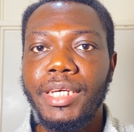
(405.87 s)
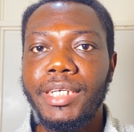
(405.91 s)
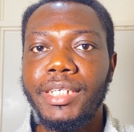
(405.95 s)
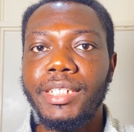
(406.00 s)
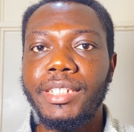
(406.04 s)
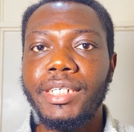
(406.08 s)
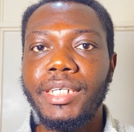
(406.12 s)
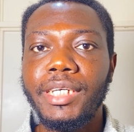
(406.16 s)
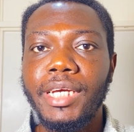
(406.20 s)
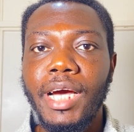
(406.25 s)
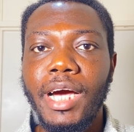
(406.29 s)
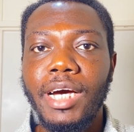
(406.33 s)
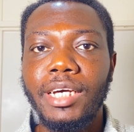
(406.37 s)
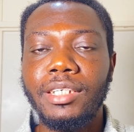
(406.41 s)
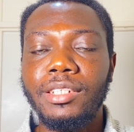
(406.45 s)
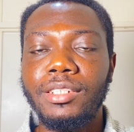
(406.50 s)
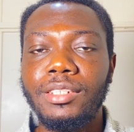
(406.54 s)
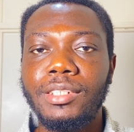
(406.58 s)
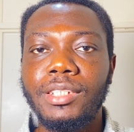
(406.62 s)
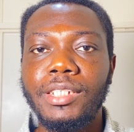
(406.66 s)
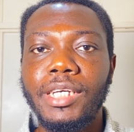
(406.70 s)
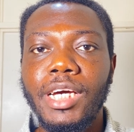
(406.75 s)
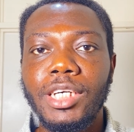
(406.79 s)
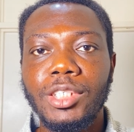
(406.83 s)
It
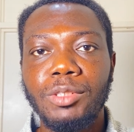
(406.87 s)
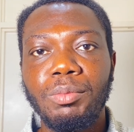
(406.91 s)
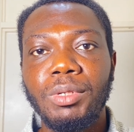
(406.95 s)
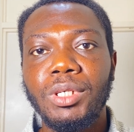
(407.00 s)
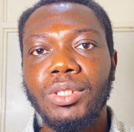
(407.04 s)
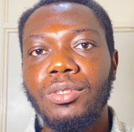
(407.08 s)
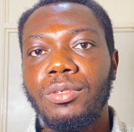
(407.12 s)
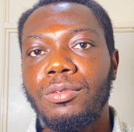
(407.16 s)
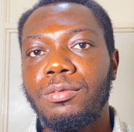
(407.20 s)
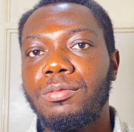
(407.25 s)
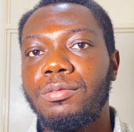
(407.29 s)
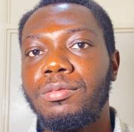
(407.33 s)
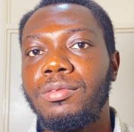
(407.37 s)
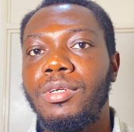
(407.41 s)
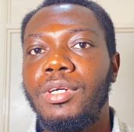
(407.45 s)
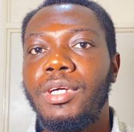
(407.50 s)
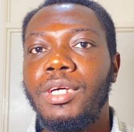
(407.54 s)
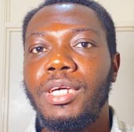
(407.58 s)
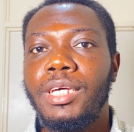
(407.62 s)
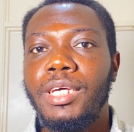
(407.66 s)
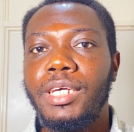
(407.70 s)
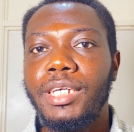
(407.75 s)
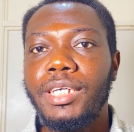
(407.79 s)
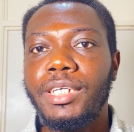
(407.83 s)
is the aspect of
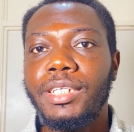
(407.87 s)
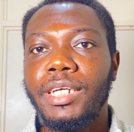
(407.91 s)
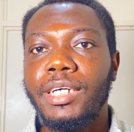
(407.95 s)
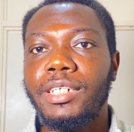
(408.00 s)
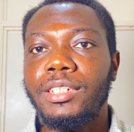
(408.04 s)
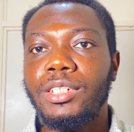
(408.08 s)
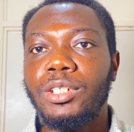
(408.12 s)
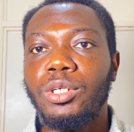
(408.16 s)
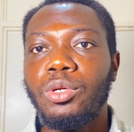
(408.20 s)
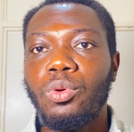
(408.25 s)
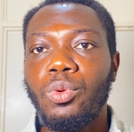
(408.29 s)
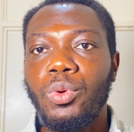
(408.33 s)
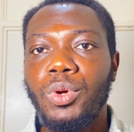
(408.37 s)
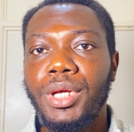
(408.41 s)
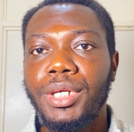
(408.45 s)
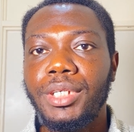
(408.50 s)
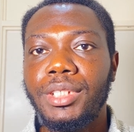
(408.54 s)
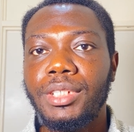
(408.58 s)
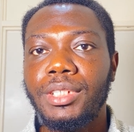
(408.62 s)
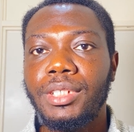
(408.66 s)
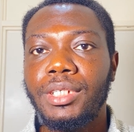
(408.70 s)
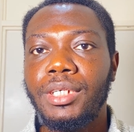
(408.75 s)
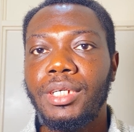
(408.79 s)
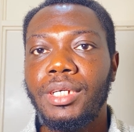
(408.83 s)

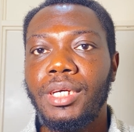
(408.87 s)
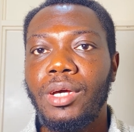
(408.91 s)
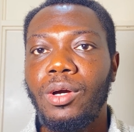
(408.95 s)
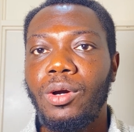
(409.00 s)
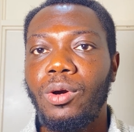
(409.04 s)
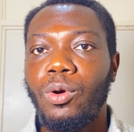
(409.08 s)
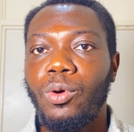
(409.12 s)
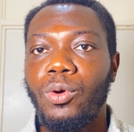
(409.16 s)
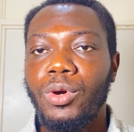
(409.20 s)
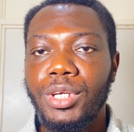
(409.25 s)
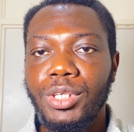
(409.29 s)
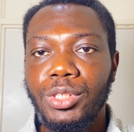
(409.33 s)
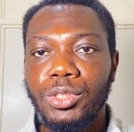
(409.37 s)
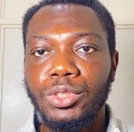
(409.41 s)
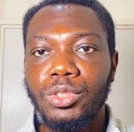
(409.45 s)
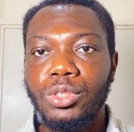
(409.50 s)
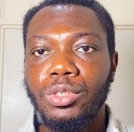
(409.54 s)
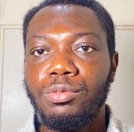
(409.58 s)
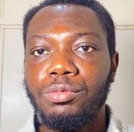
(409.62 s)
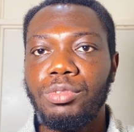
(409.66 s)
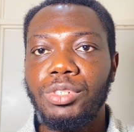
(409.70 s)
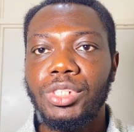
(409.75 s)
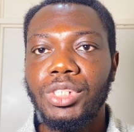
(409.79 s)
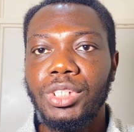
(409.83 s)
inadequate or
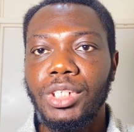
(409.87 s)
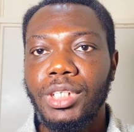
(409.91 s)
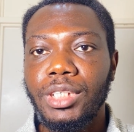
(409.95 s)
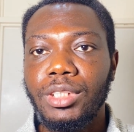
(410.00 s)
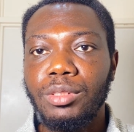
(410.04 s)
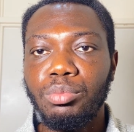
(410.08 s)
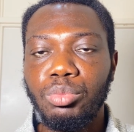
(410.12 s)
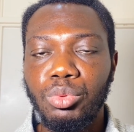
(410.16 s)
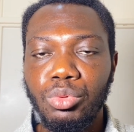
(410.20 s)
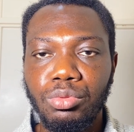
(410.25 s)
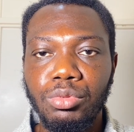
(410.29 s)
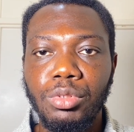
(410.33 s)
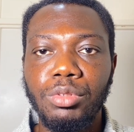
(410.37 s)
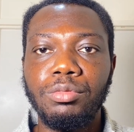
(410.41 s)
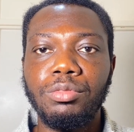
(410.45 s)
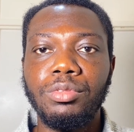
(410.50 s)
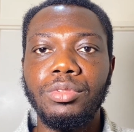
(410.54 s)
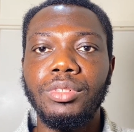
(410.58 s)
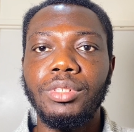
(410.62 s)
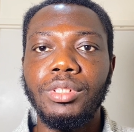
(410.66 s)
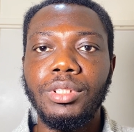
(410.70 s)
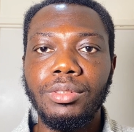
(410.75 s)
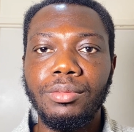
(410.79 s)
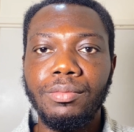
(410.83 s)
insufficient proof of
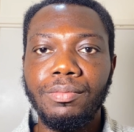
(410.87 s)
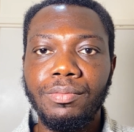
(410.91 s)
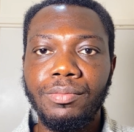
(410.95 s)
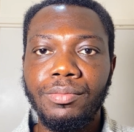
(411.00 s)
fund.